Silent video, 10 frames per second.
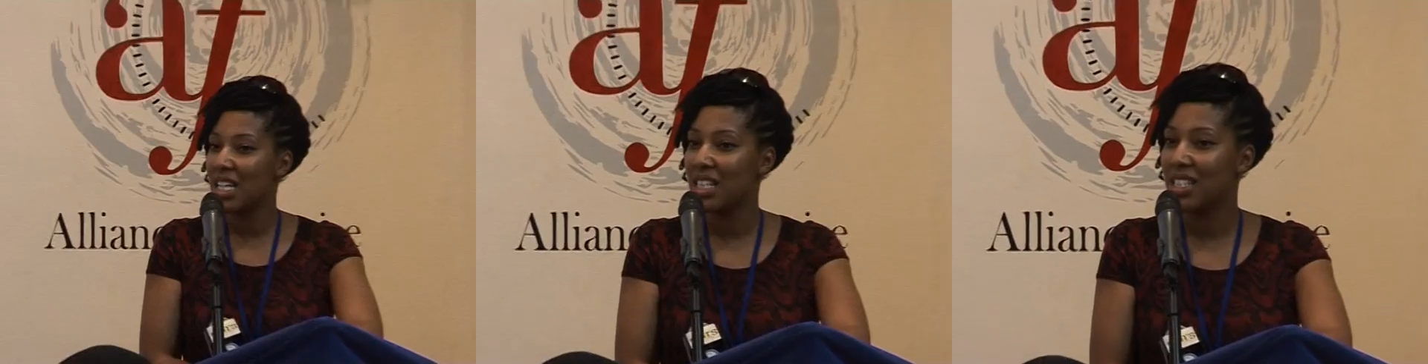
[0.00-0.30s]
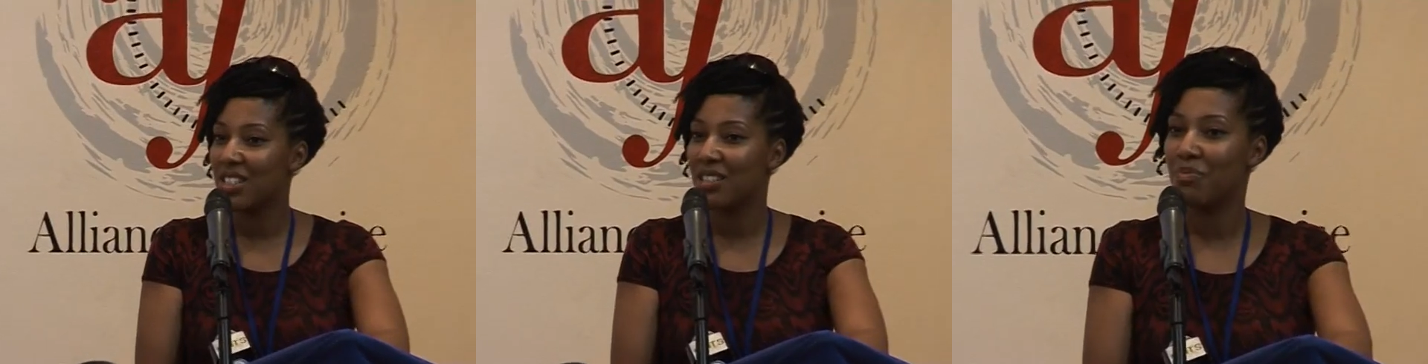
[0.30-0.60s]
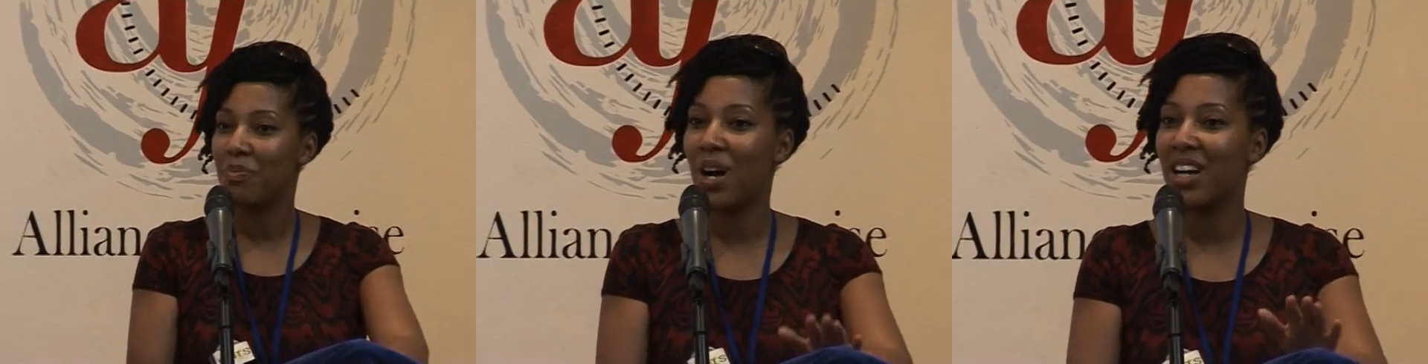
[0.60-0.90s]
needs
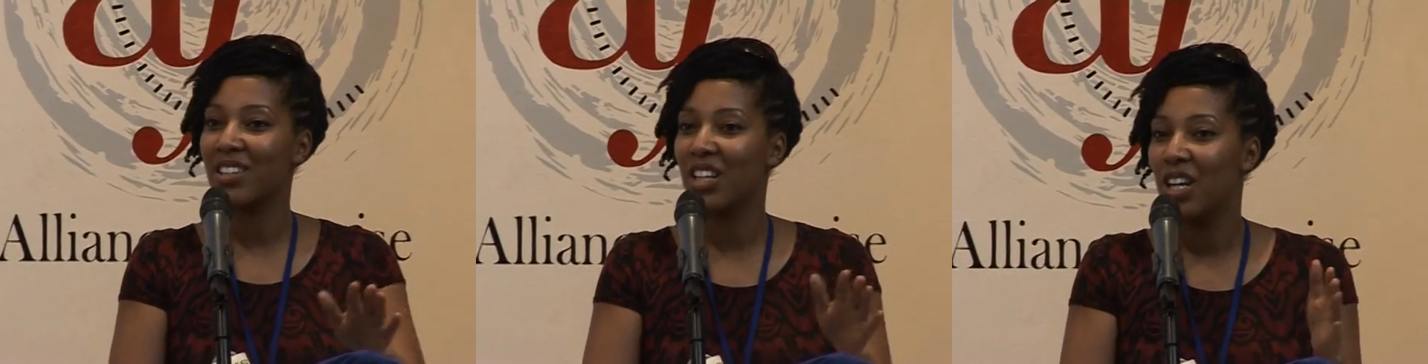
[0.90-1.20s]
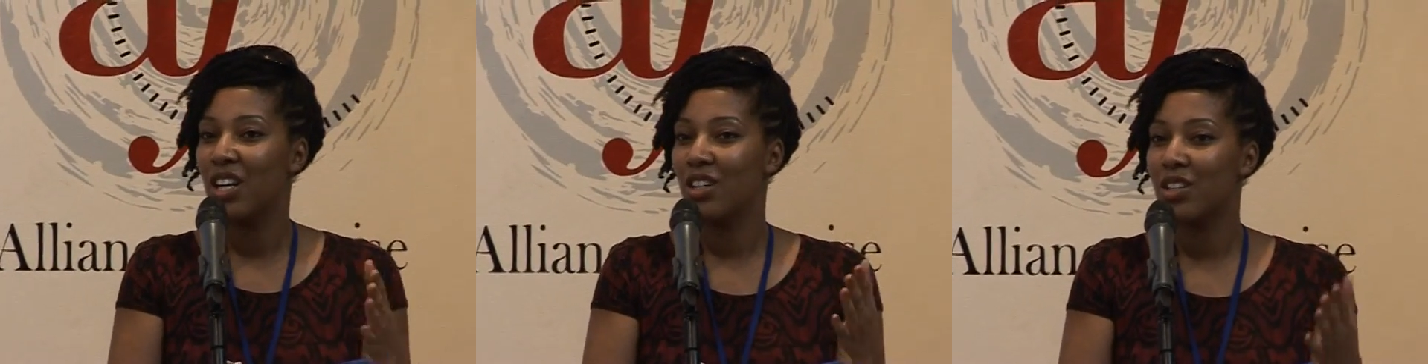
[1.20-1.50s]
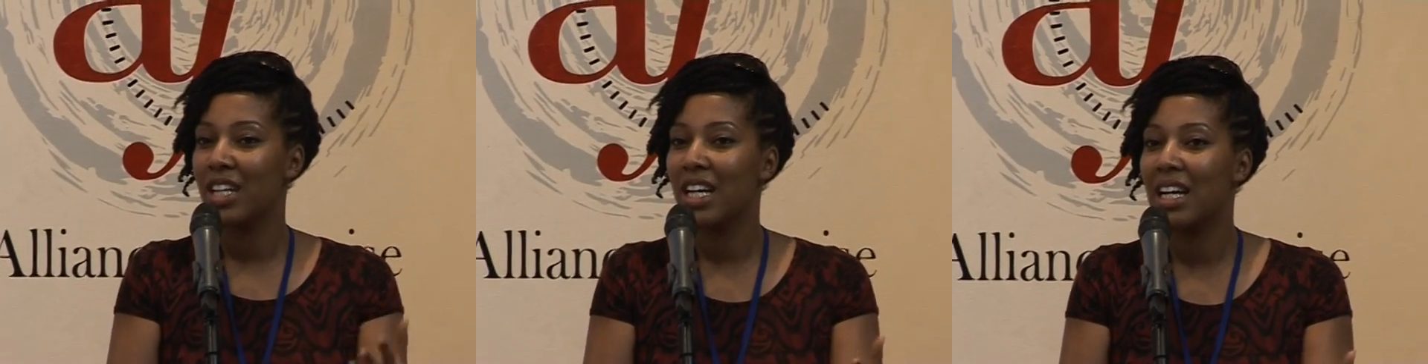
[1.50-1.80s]
by
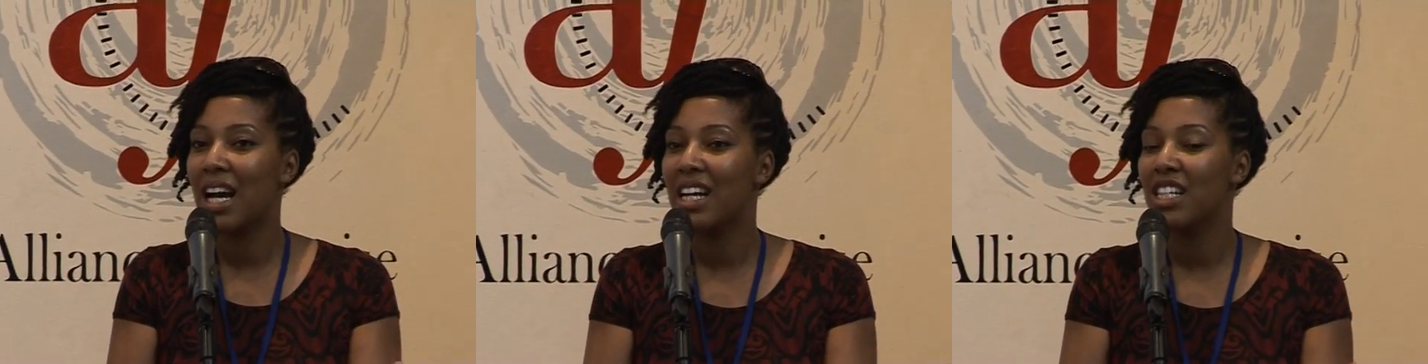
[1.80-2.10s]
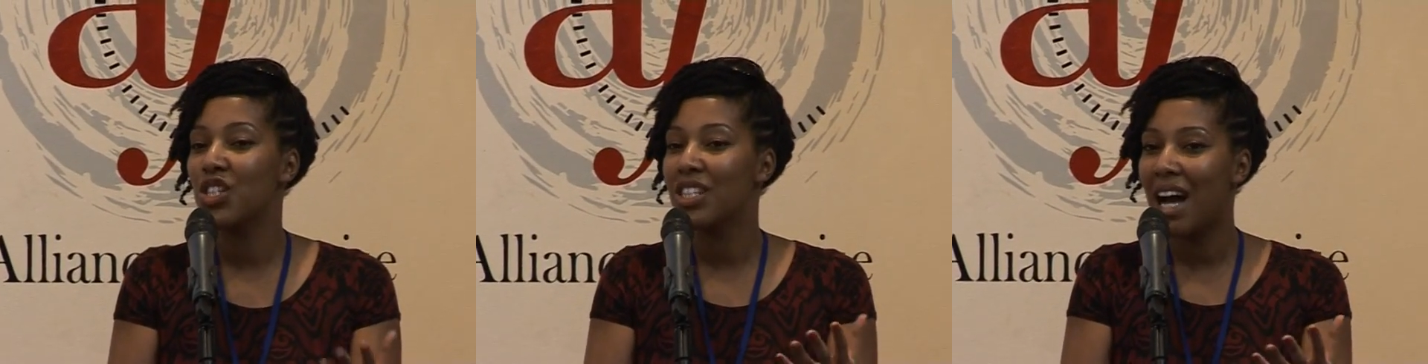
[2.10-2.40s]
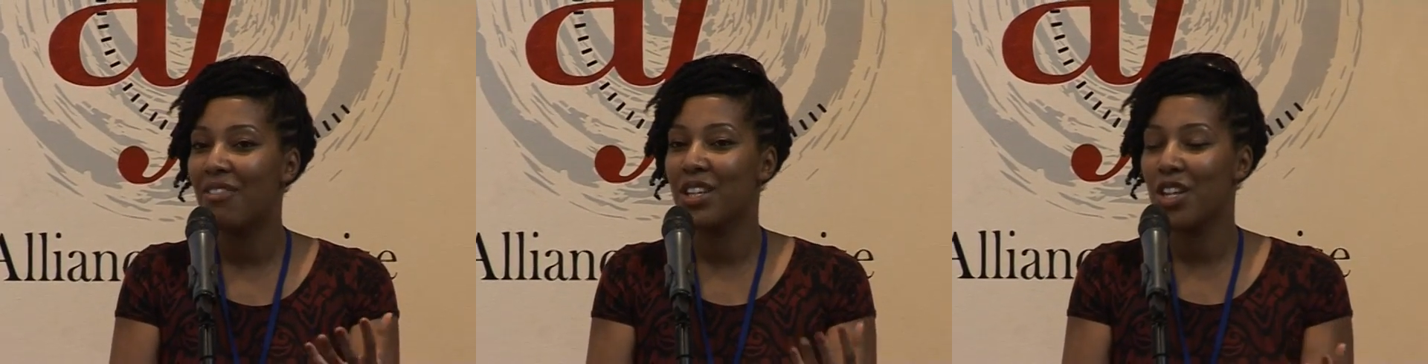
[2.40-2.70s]
looking at and just
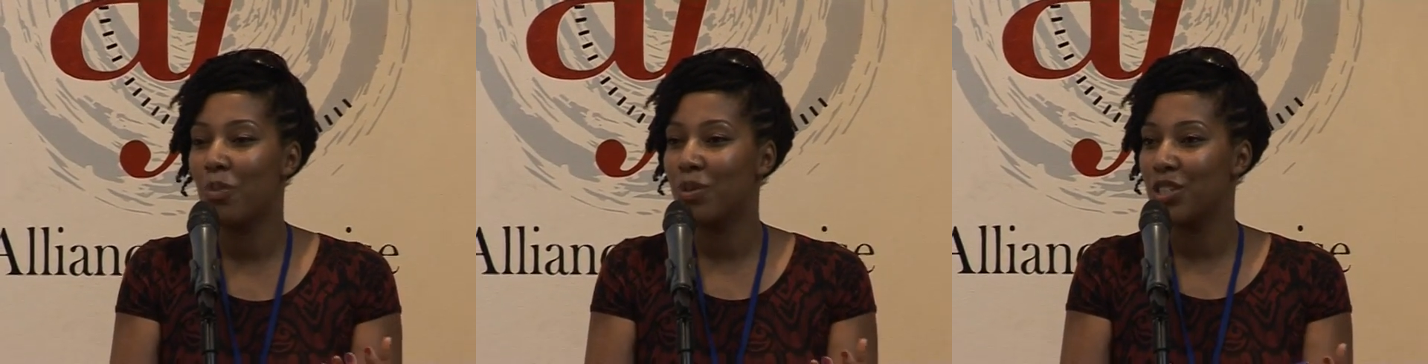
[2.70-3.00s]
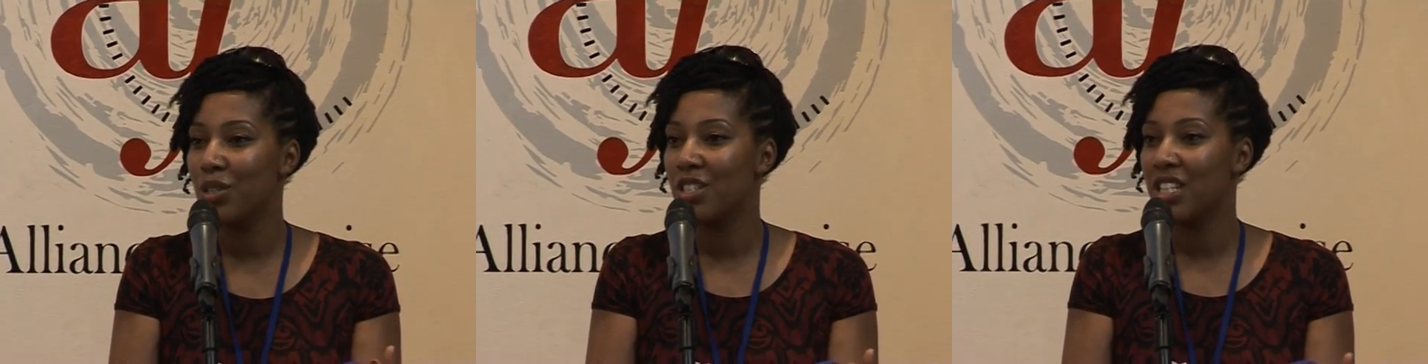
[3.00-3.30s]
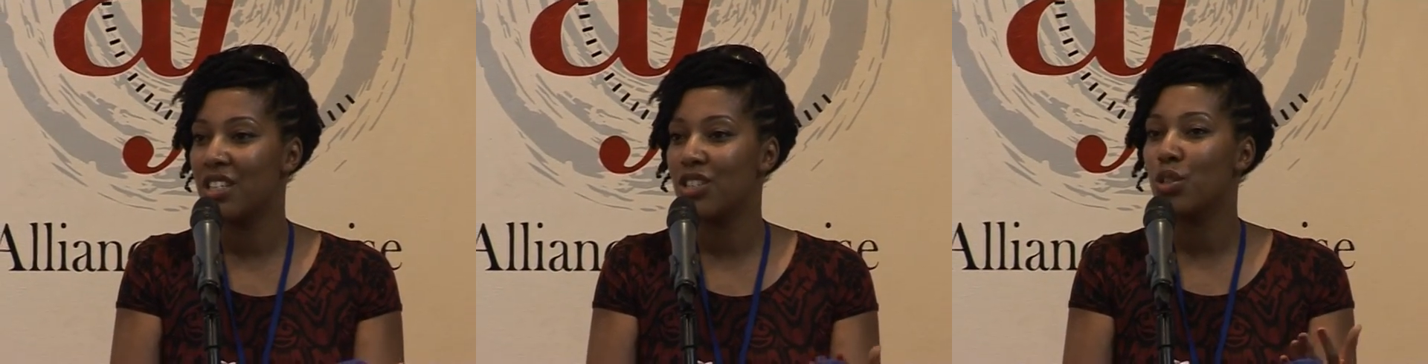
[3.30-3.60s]
having the
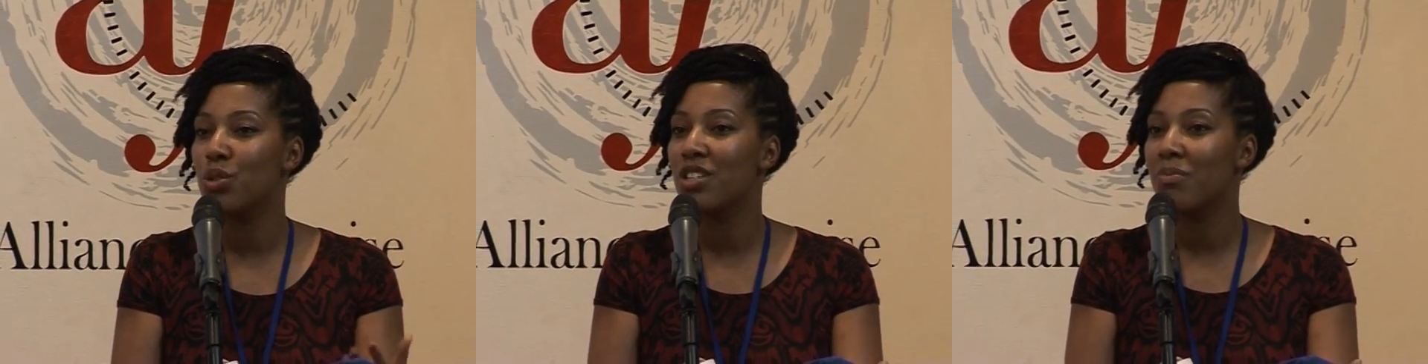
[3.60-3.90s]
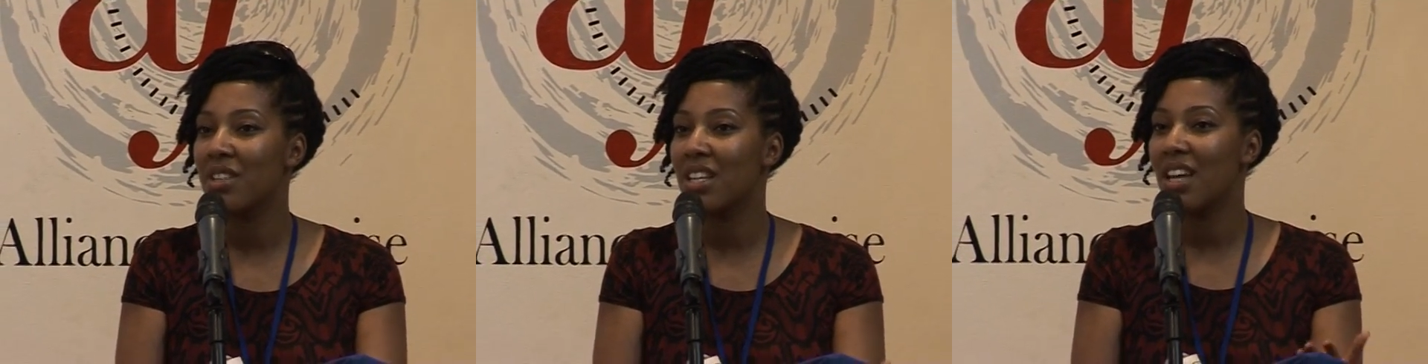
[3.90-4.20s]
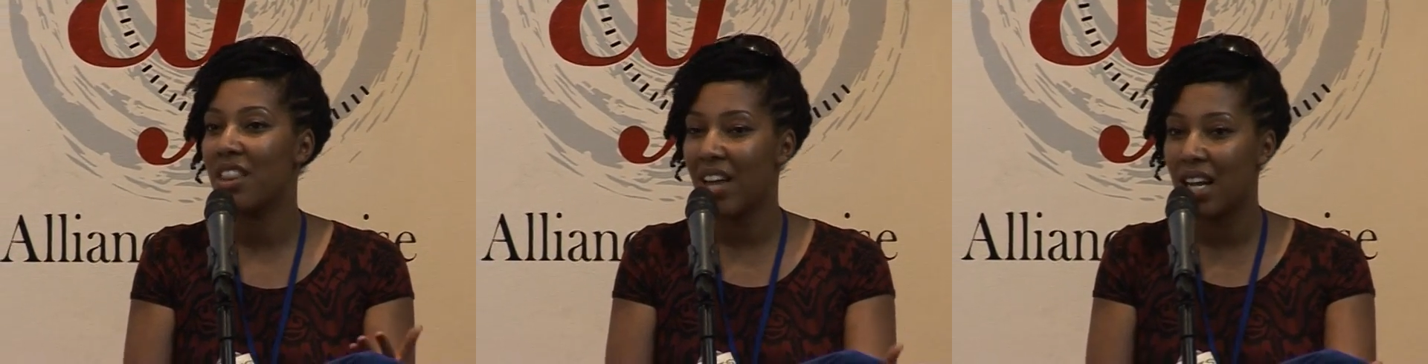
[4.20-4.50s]
opportunity to do something
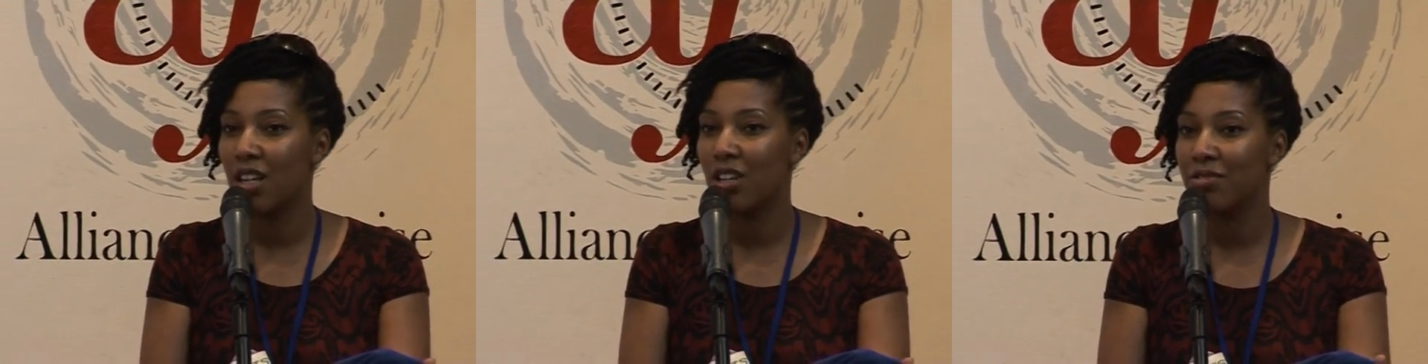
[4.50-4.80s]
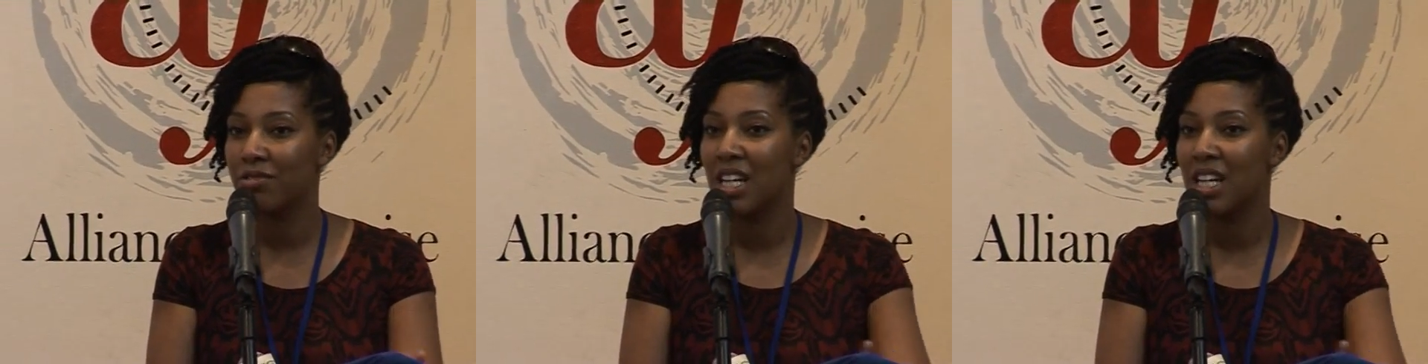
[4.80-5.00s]
that they love